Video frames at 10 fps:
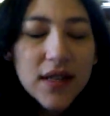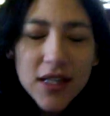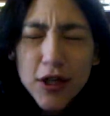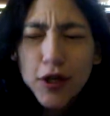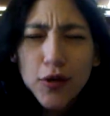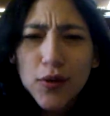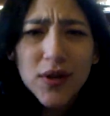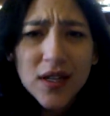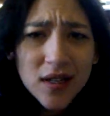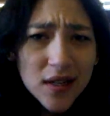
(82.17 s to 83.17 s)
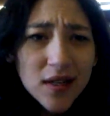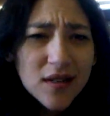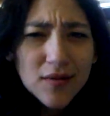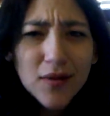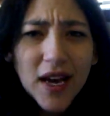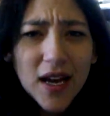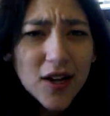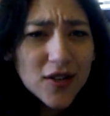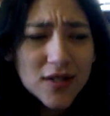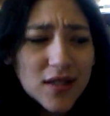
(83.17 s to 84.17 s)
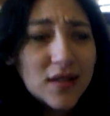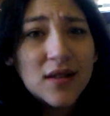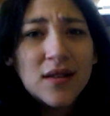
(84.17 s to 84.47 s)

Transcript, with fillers: He's a dude. Who cares?